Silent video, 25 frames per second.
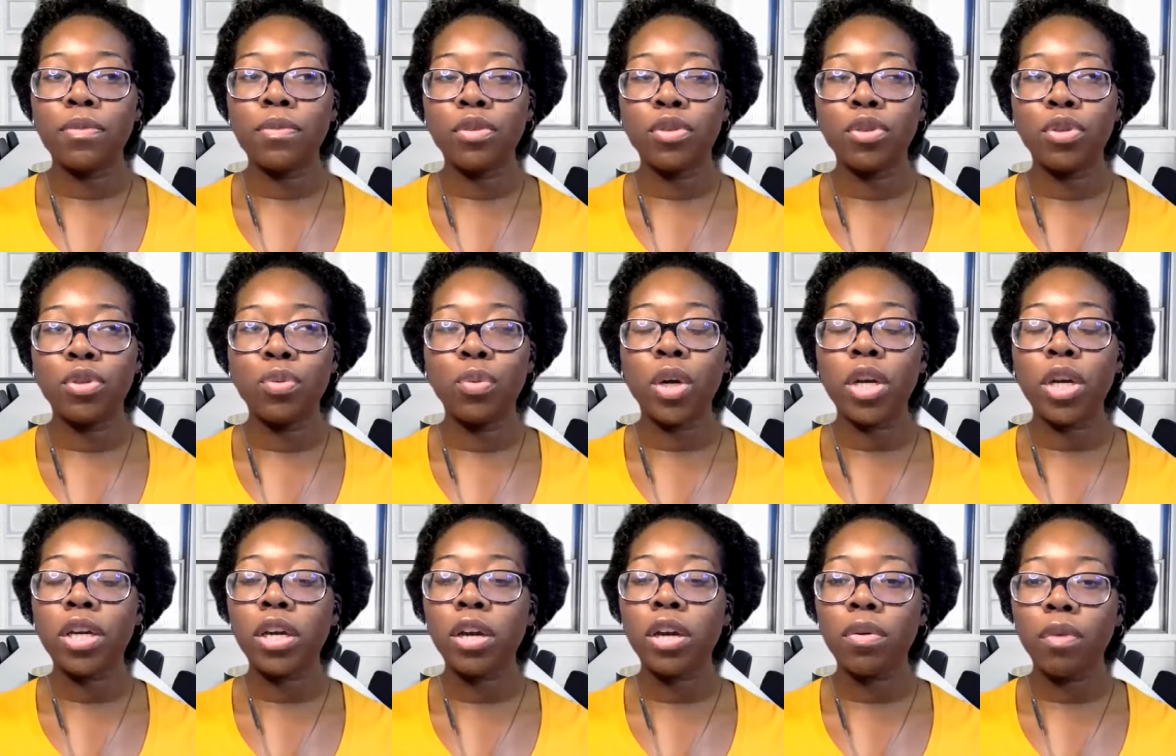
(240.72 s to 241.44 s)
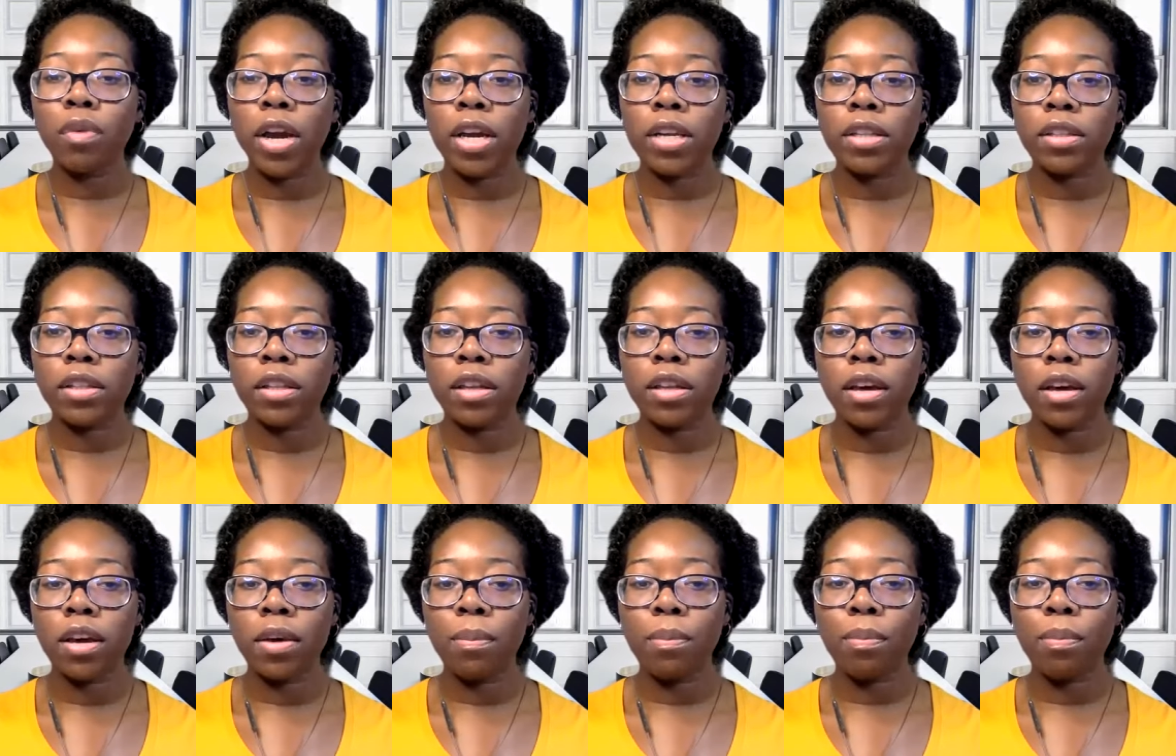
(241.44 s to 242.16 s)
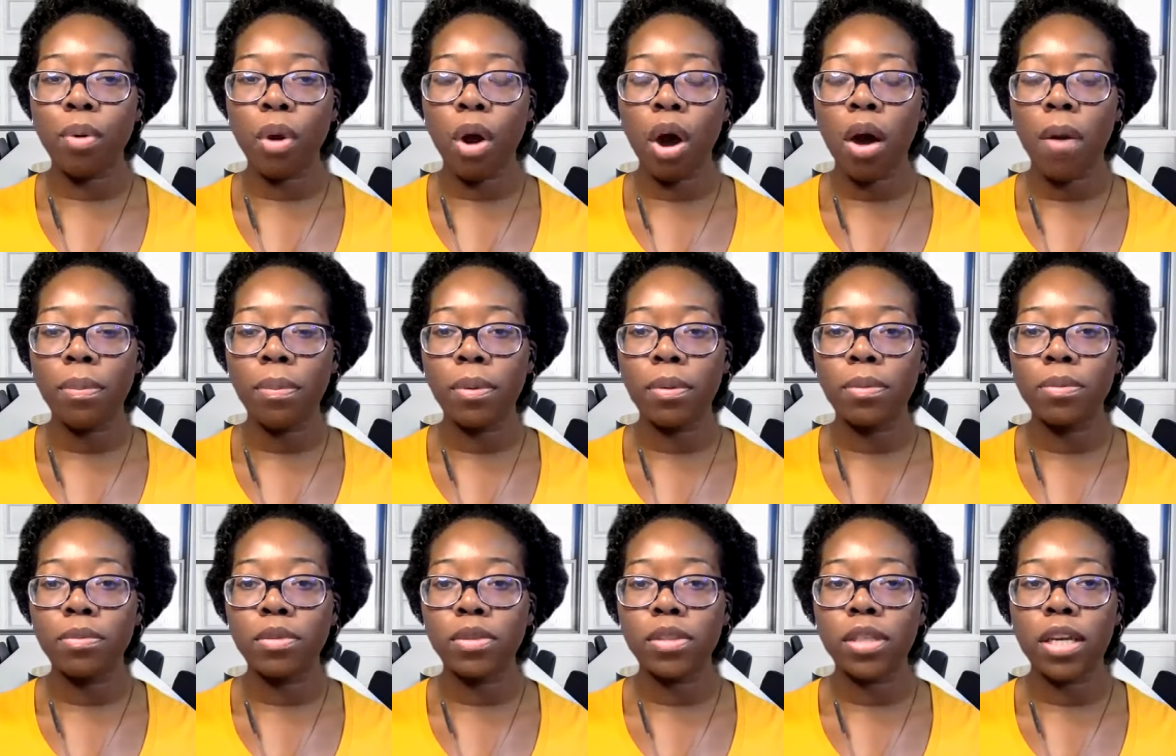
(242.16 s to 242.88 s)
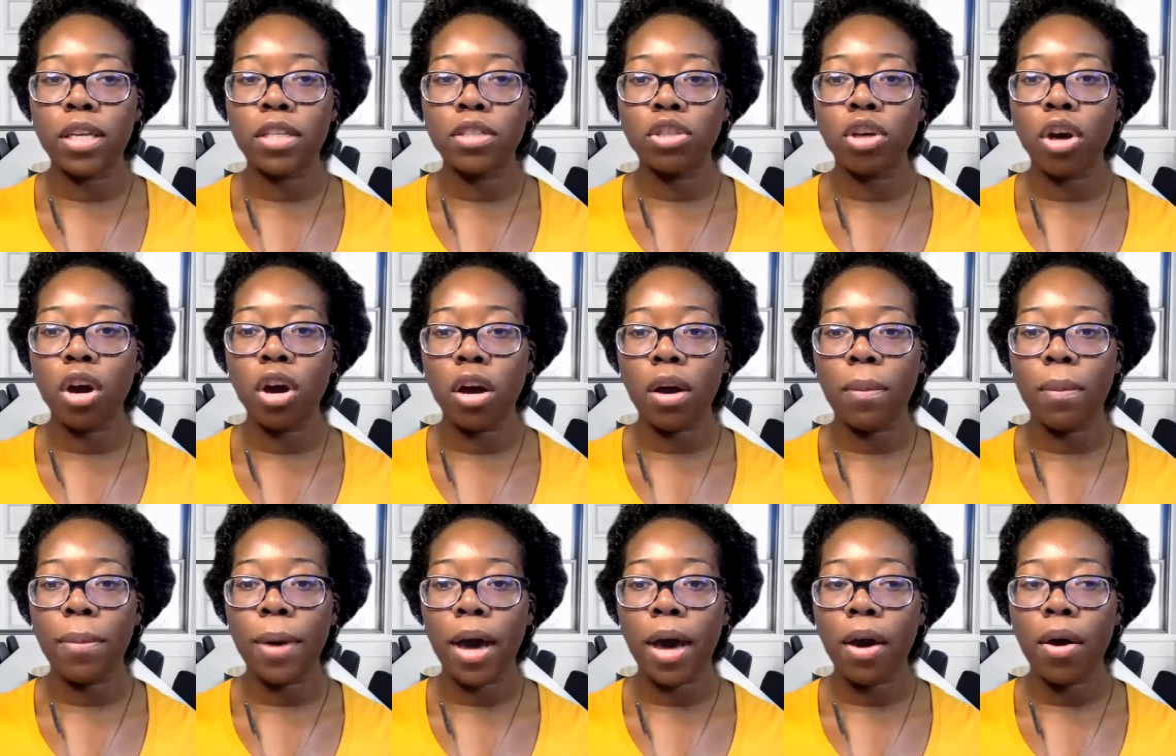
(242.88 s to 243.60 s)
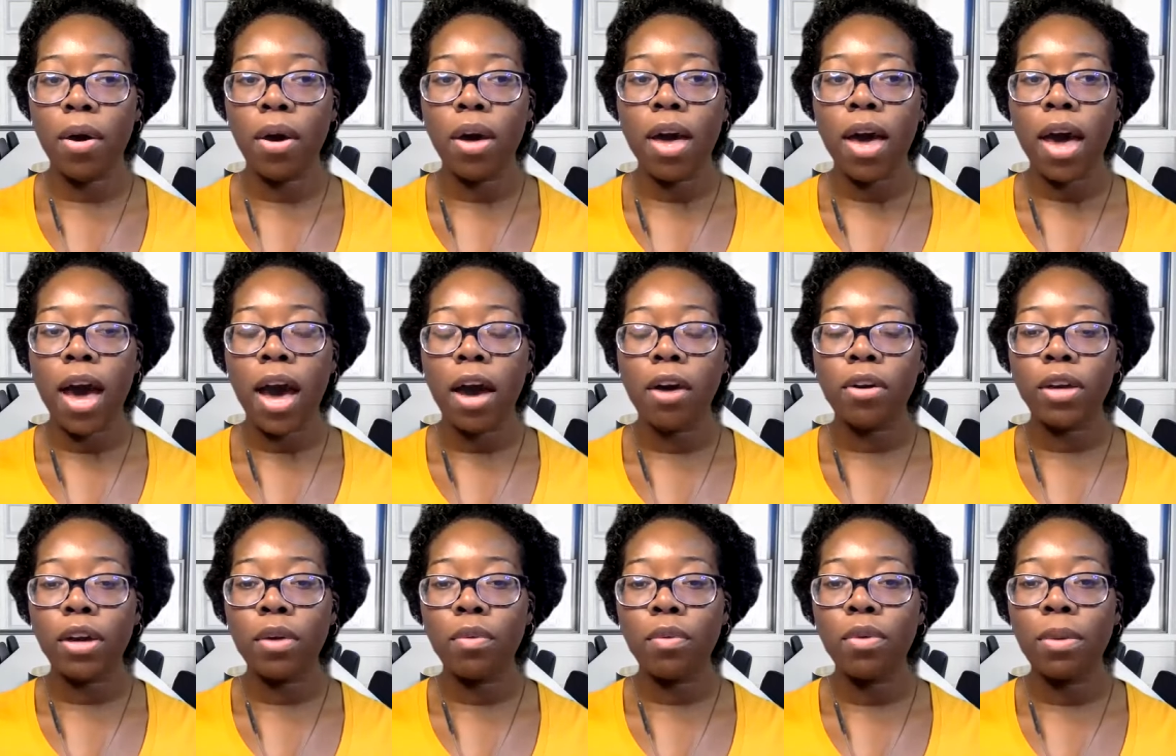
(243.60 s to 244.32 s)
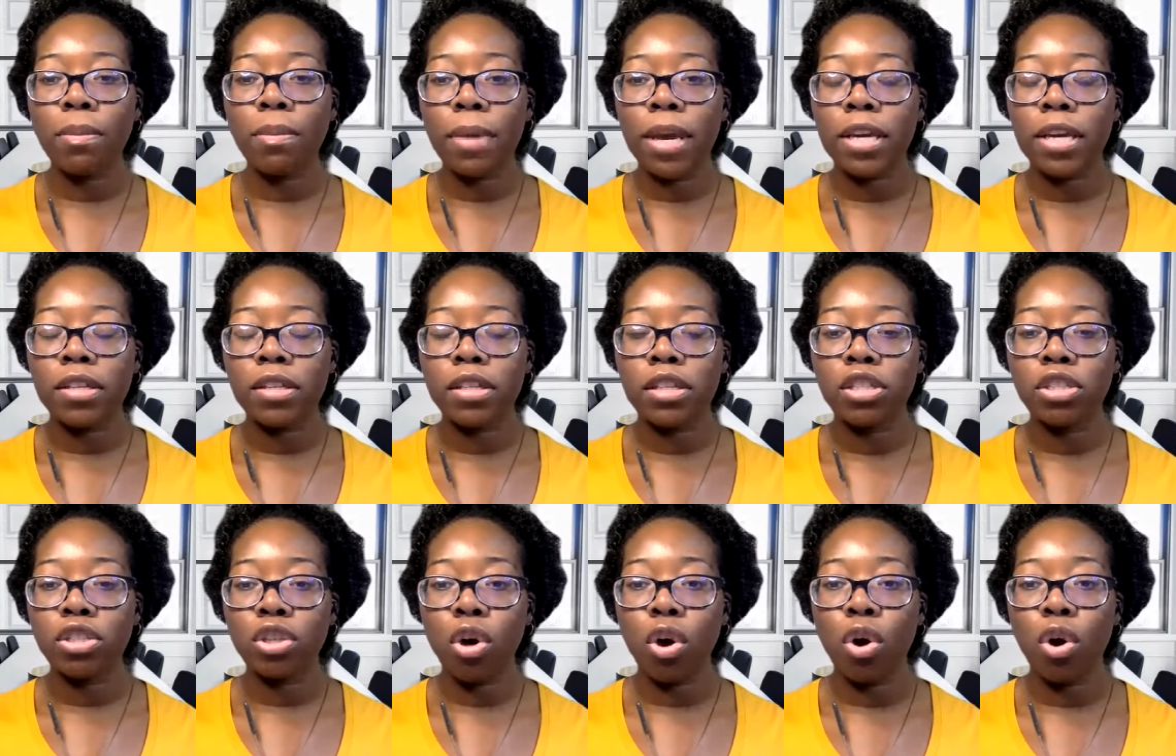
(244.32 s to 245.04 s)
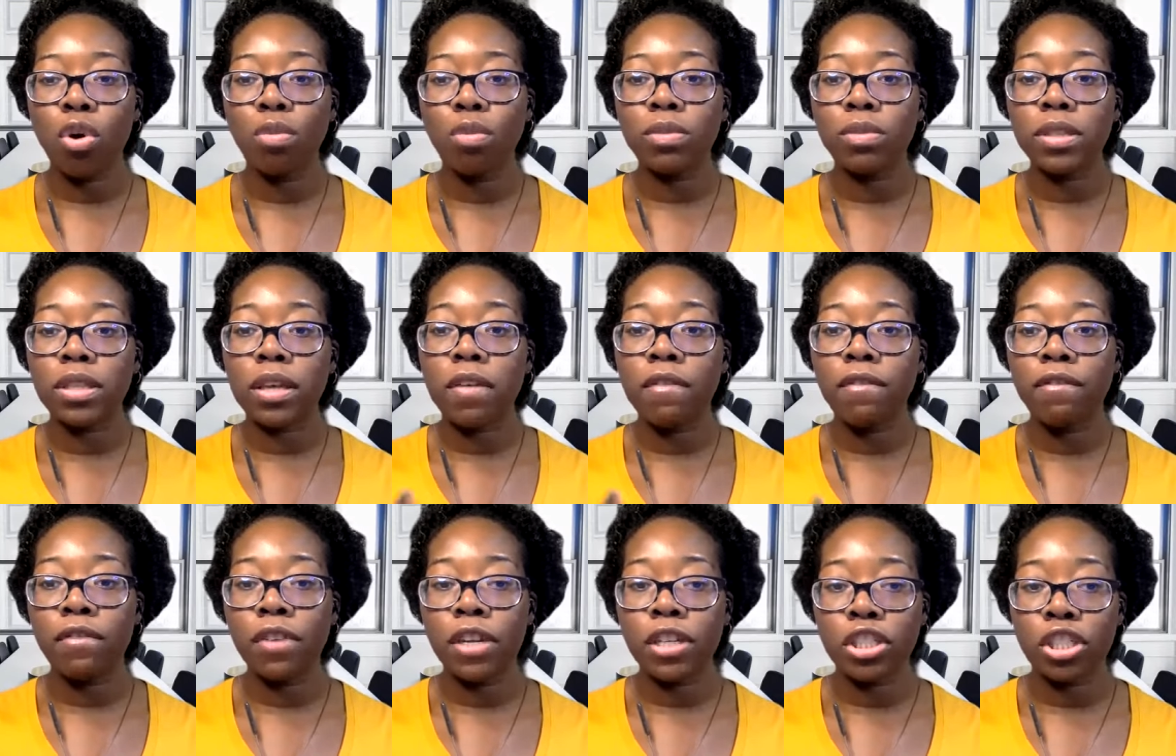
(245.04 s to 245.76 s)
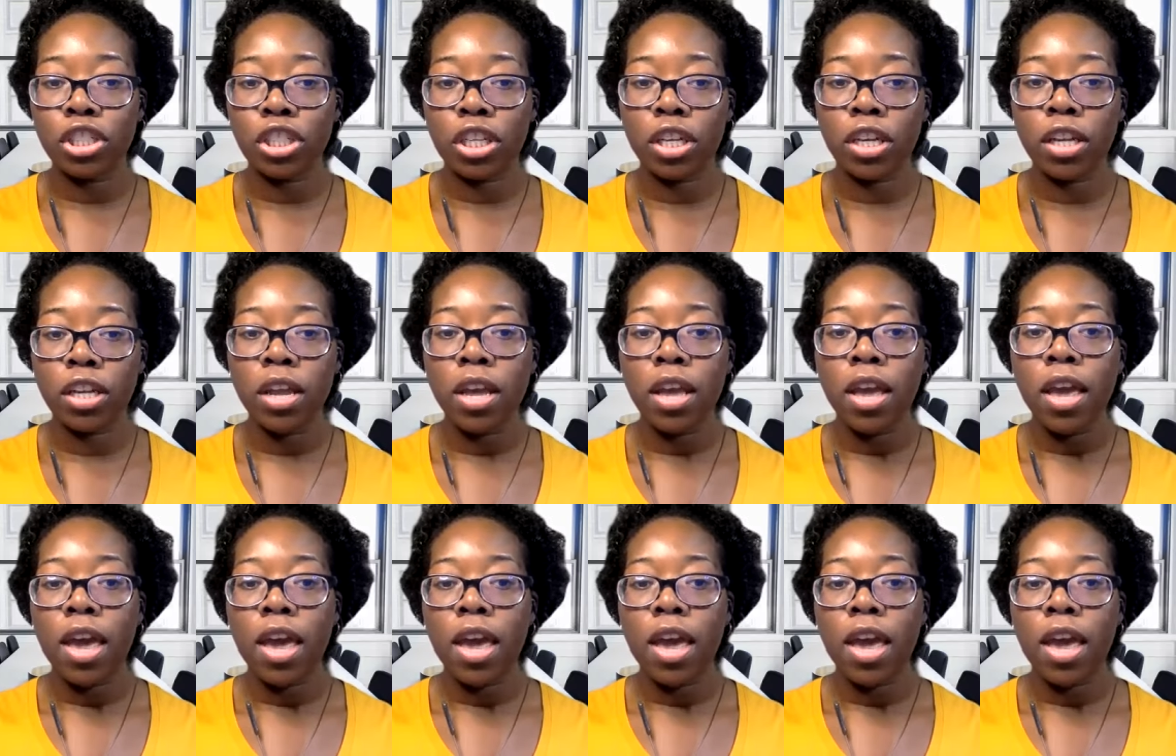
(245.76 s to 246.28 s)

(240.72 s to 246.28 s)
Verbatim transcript: you want to correct the problems and talk about how can we make these homes efficient